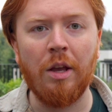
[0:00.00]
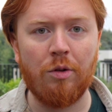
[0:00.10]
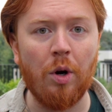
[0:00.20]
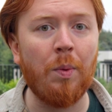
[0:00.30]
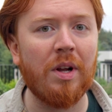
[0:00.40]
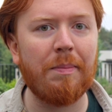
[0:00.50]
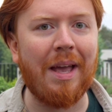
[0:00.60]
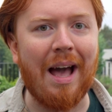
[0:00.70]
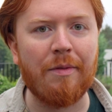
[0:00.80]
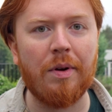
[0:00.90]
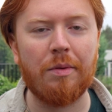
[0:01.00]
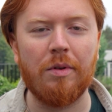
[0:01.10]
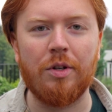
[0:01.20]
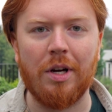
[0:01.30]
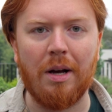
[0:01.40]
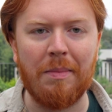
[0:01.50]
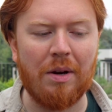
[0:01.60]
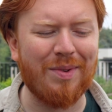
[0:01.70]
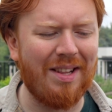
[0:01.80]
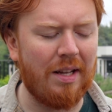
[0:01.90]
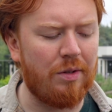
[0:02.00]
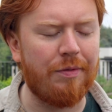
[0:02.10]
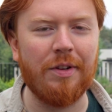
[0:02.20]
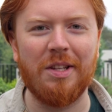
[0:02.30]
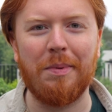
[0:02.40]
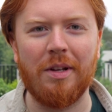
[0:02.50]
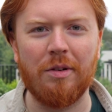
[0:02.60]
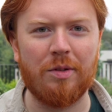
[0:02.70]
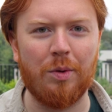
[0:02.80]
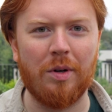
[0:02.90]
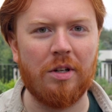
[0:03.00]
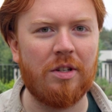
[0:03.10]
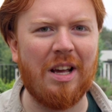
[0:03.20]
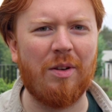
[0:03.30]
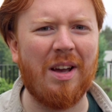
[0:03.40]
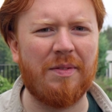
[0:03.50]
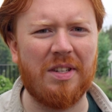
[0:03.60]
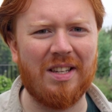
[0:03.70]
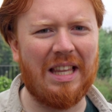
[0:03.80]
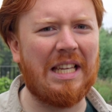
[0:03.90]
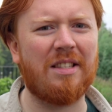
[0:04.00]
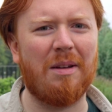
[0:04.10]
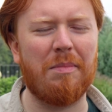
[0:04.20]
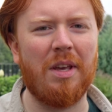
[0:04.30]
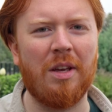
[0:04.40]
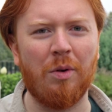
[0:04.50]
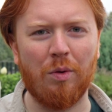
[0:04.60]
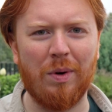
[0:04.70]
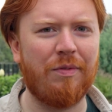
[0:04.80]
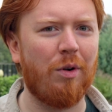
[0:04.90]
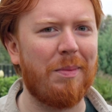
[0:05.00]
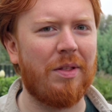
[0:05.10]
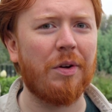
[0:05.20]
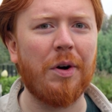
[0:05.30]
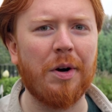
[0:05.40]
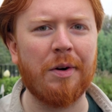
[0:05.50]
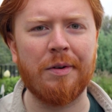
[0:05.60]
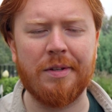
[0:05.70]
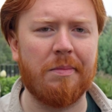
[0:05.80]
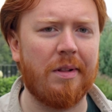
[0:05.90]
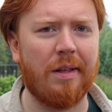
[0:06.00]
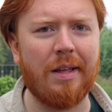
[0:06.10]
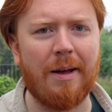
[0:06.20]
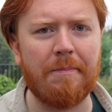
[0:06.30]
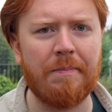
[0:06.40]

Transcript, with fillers: You don't want to be halfway through a job and realize you filled up all your storage. Now you have to delete something or reformat the card or something like that.